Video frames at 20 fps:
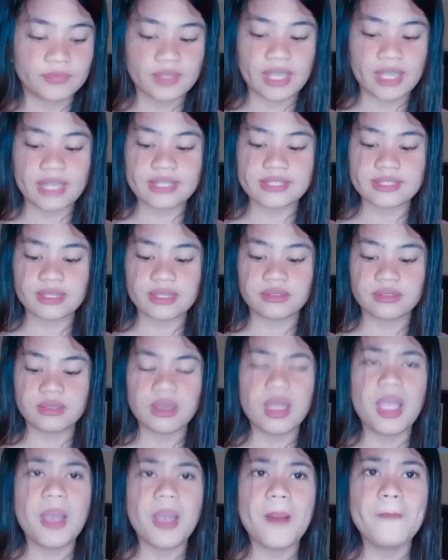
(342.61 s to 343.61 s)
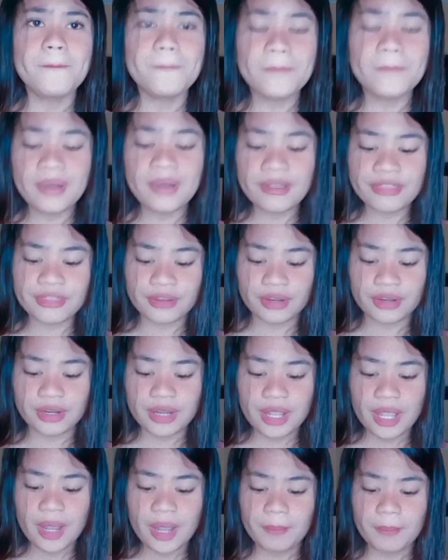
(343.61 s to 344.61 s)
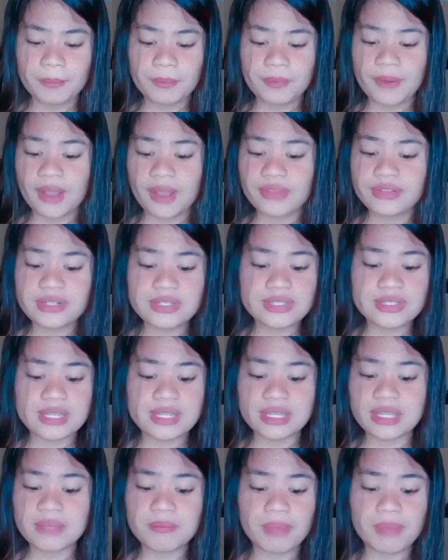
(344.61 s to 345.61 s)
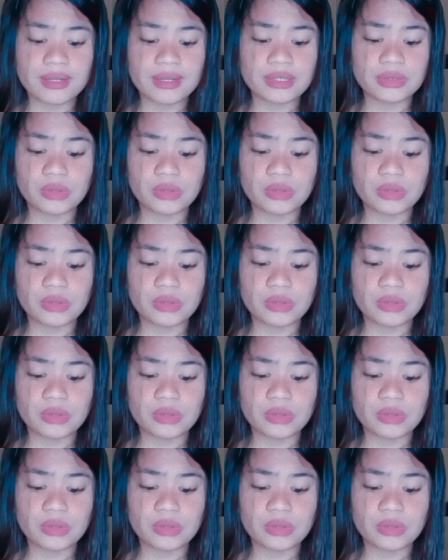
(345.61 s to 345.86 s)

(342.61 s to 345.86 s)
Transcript: and said, "Mother, brother's sitting by the